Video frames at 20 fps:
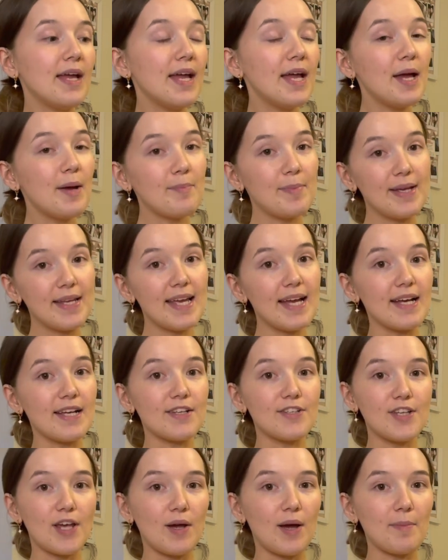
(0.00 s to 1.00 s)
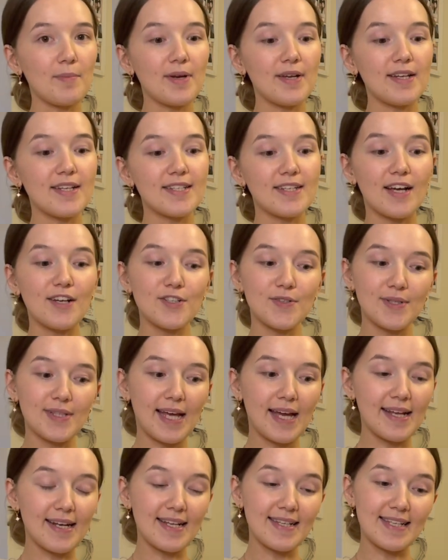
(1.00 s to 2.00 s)
But yeah, so I'm going to start doing that
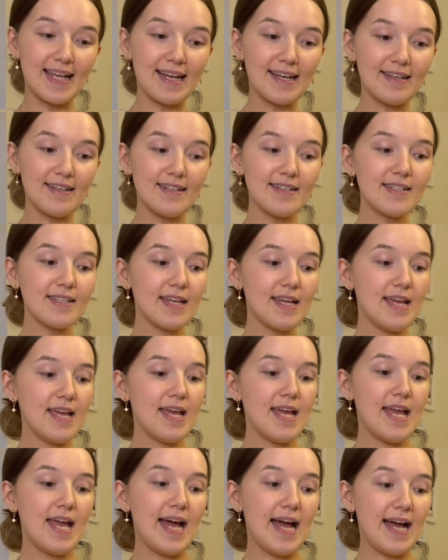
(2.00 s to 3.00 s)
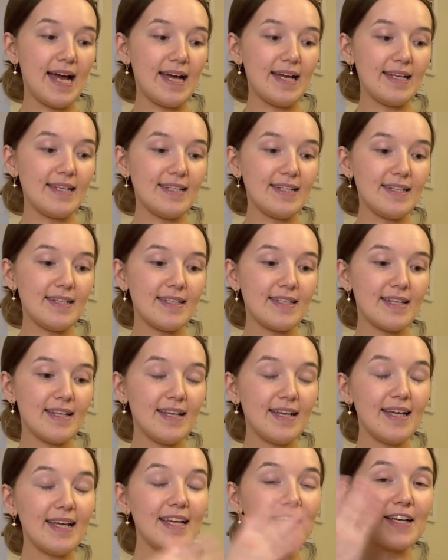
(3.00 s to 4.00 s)
in a second, and
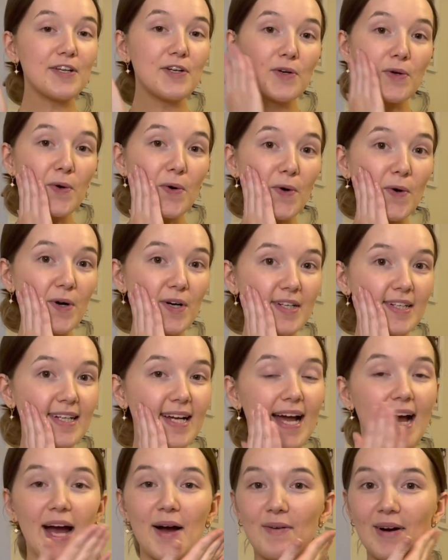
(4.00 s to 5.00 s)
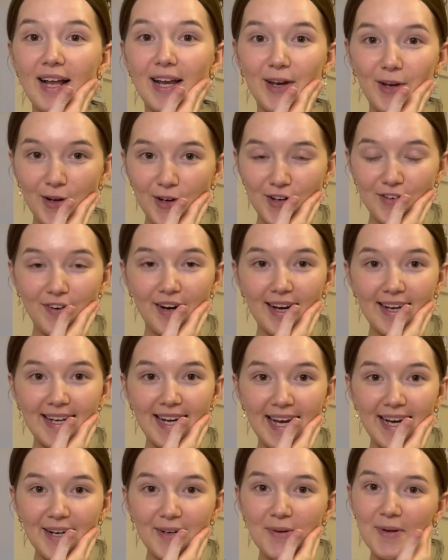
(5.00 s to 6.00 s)
ignore how I look right
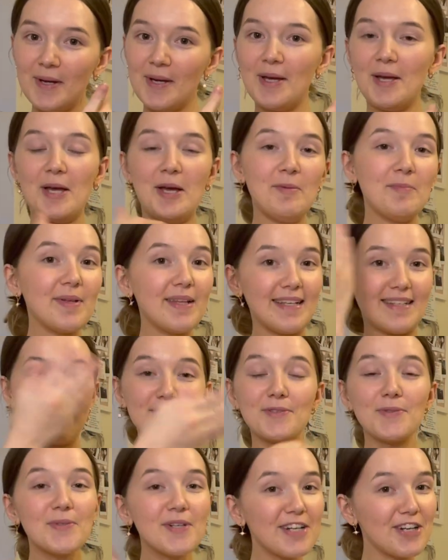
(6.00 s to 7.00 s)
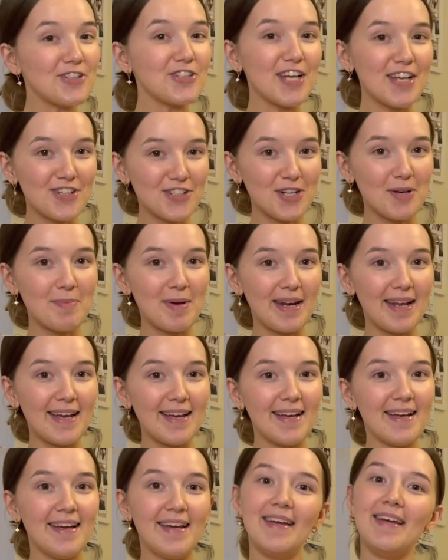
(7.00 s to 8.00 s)
now, but this is all going to change in a minute,
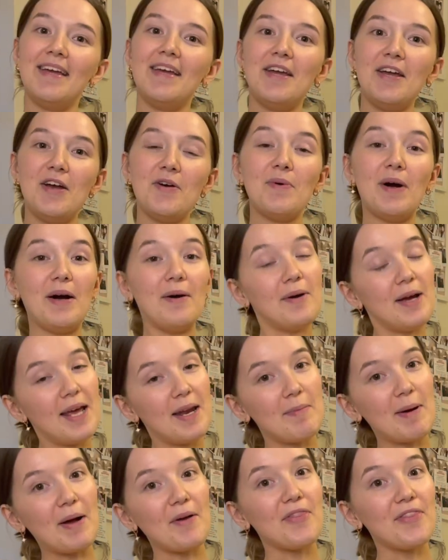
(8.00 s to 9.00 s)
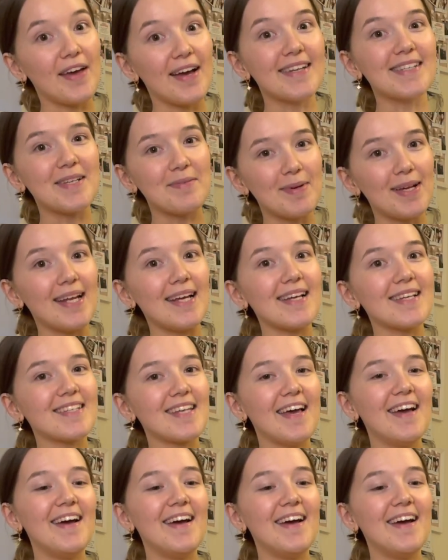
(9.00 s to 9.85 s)
well, in about 30 minutes